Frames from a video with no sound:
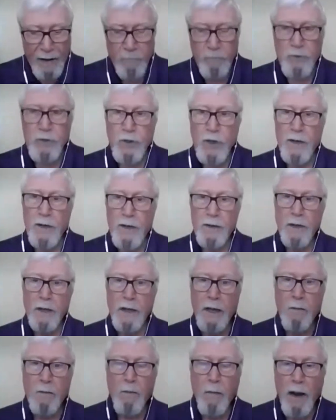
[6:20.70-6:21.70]
I have done
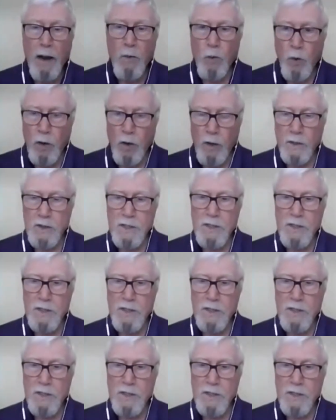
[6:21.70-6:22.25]
in my work,